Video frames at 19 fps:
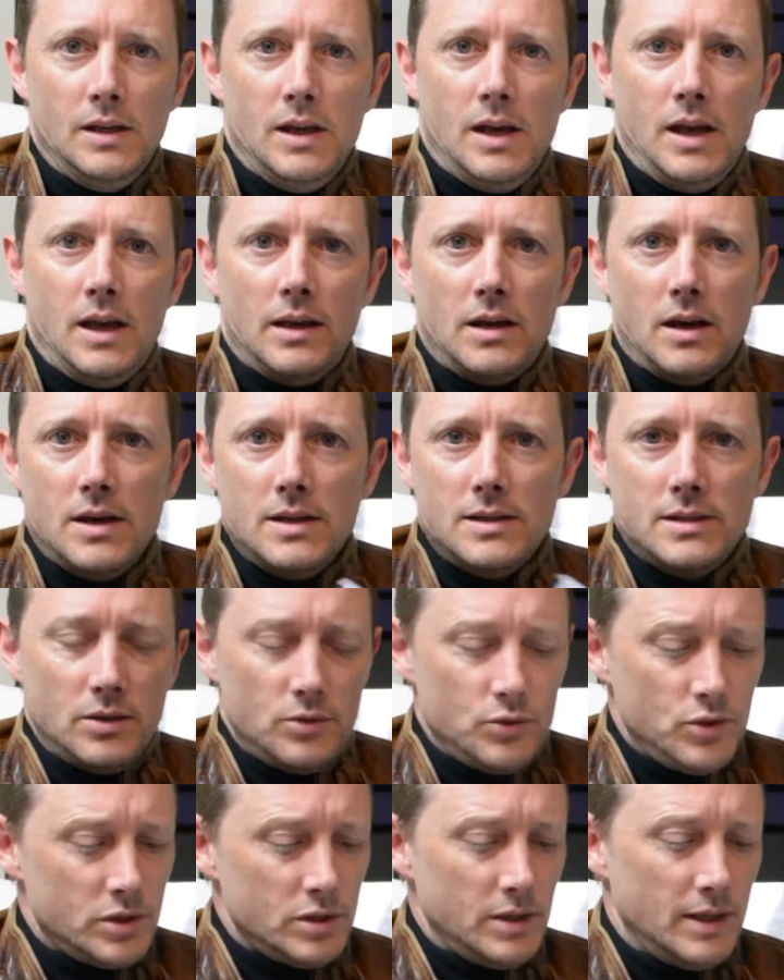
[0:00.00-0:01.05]
Hey guys,
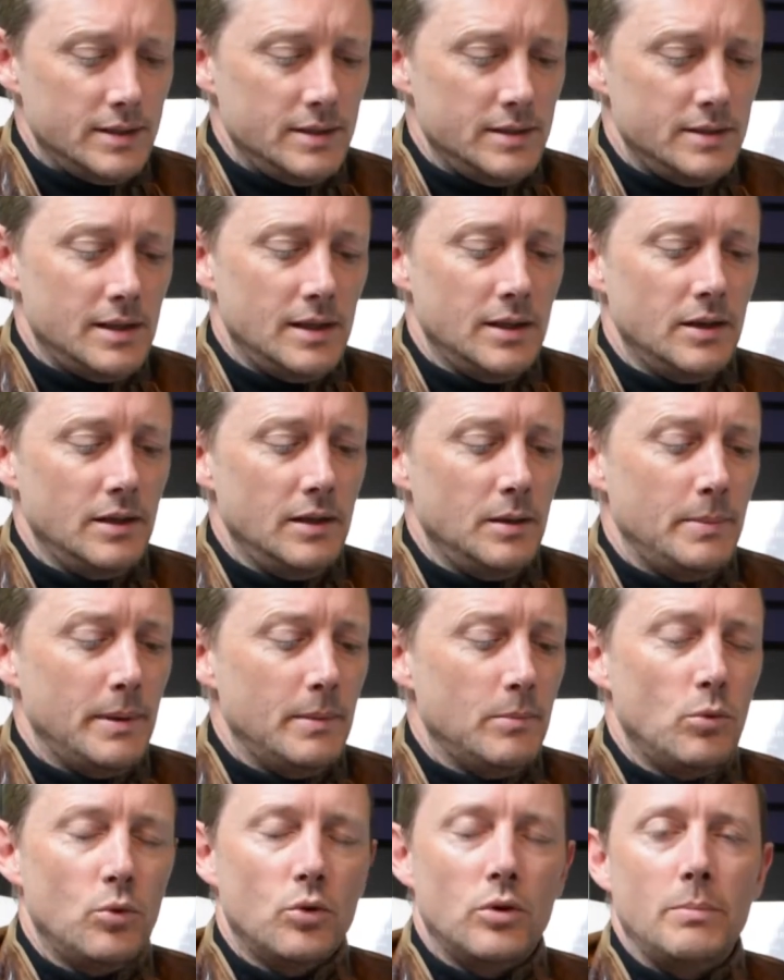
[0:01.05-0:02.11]
I'd just like to tell you a little bit
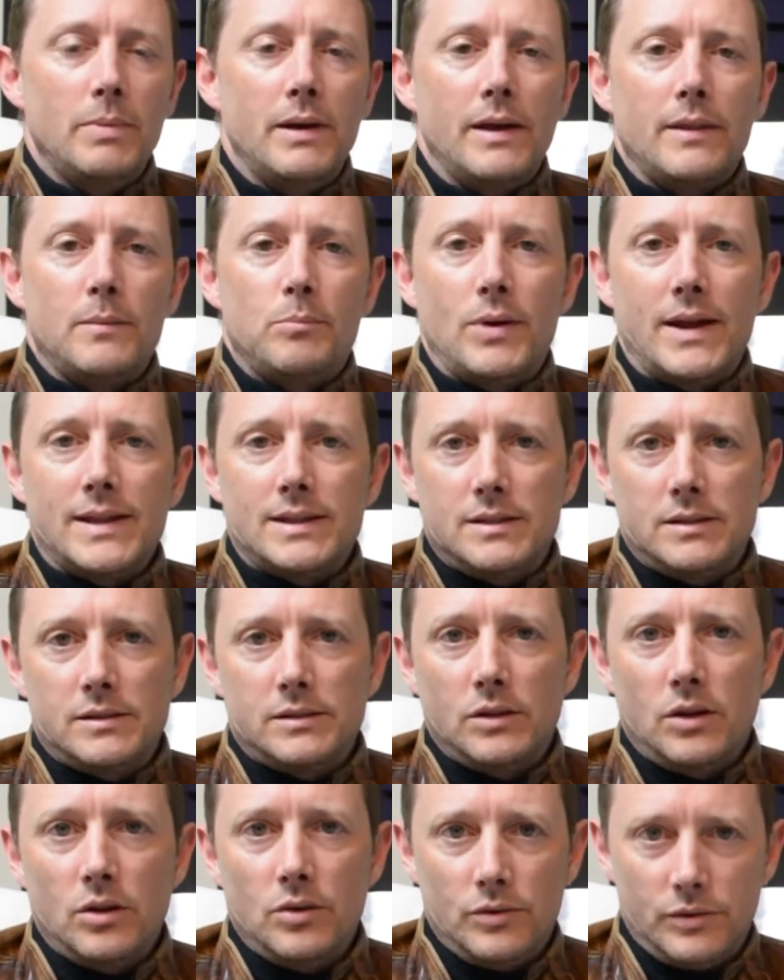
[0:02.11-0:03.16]
more about the practice
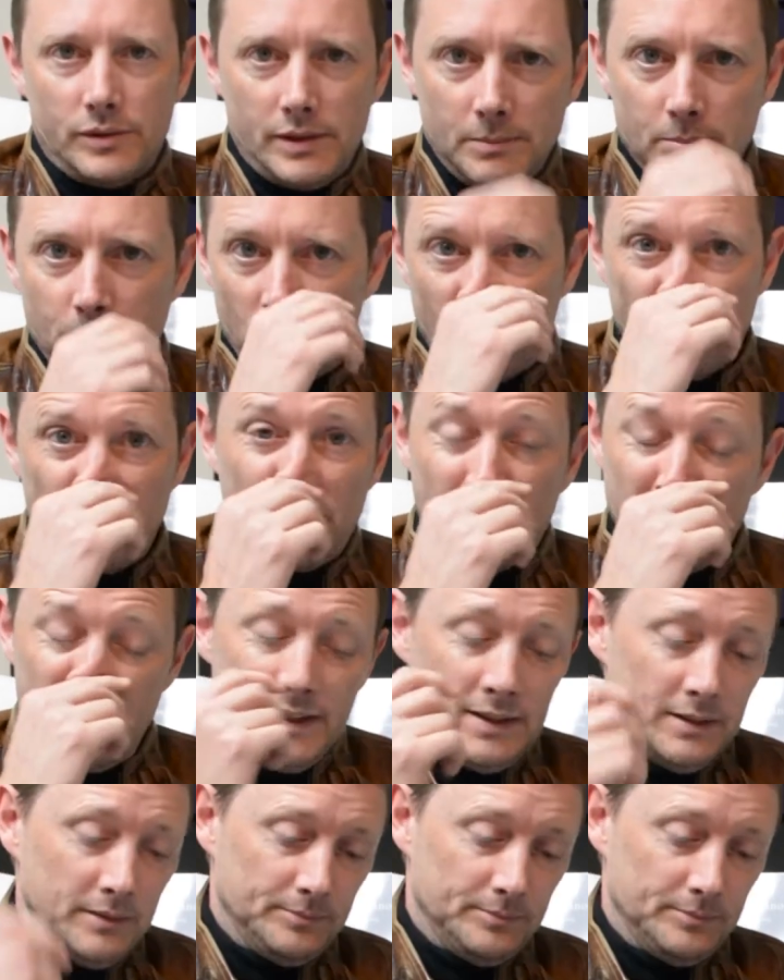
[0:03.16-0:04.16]
notes in book 3.